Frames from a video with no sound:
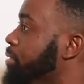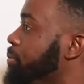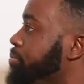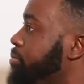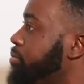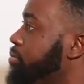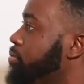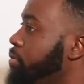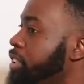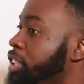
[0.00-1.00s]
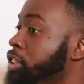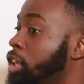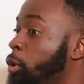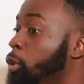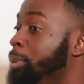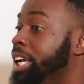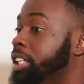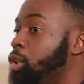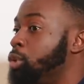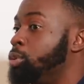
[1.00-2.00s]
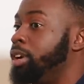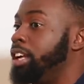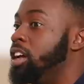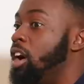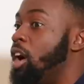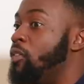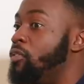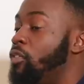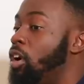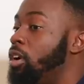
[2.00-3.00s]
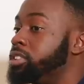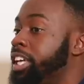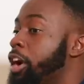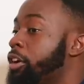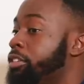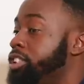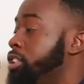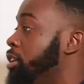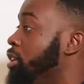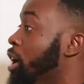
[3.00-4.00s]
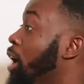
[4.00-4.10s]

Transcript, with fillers: Exactly. Exactly. So you begin to create a false caricature